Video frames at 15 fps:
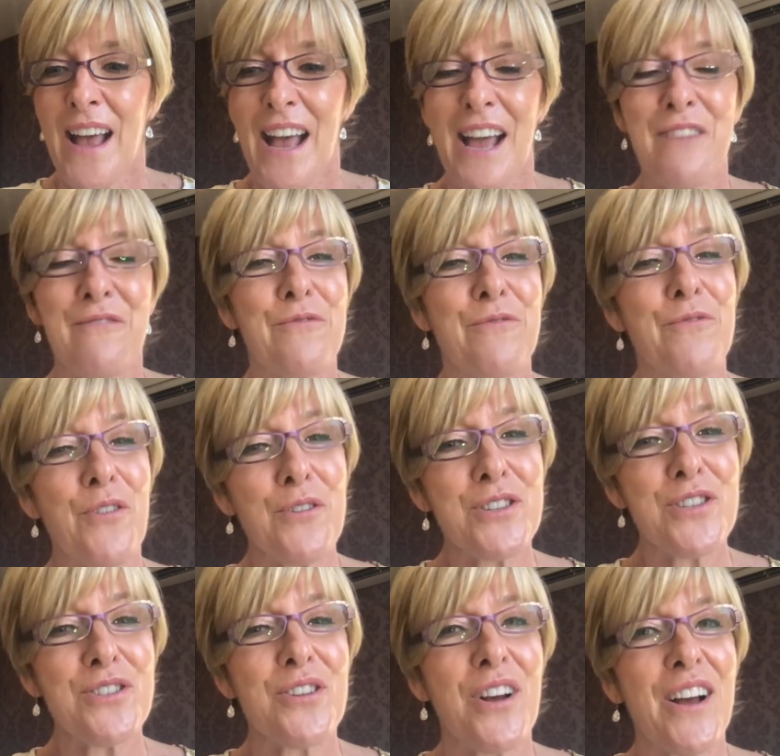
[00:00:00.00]
and
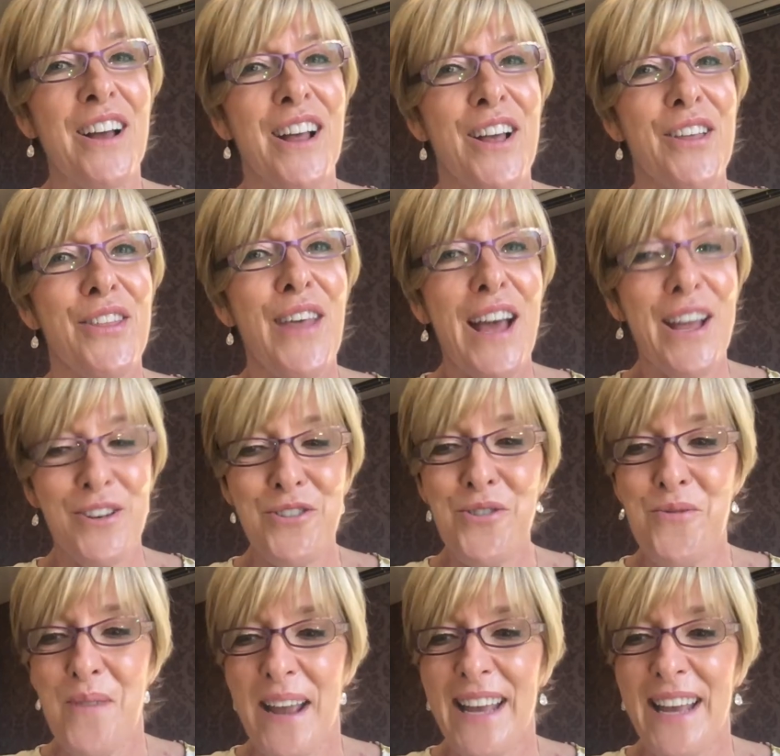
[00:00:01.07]
foster that new